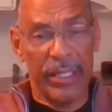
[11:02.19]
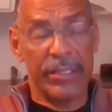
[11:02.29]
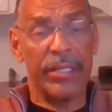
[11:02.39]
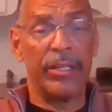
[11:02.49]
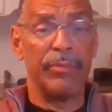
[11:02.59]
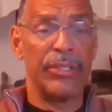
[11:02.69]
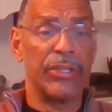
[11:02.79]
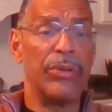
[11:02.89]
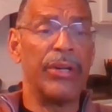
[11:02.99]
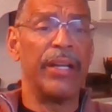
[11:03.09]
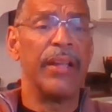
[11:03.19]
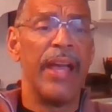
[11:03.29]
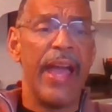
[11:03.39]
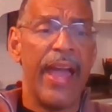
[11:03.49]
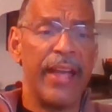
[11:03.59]
term is going,
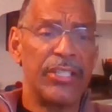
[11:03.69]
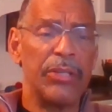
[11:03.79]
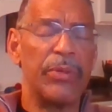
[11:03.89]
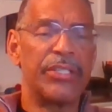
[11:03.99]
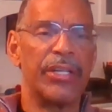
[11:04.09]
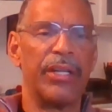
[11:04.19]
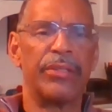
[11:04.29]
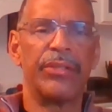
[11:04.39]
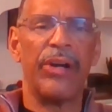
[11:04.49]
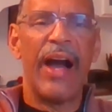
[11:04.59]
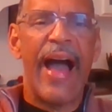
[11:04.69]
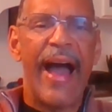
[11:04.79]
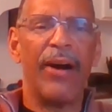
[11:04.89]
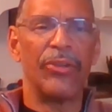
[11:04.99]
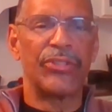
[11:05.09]
and she returned to her
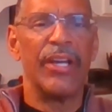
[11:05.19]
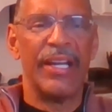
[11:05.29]
house.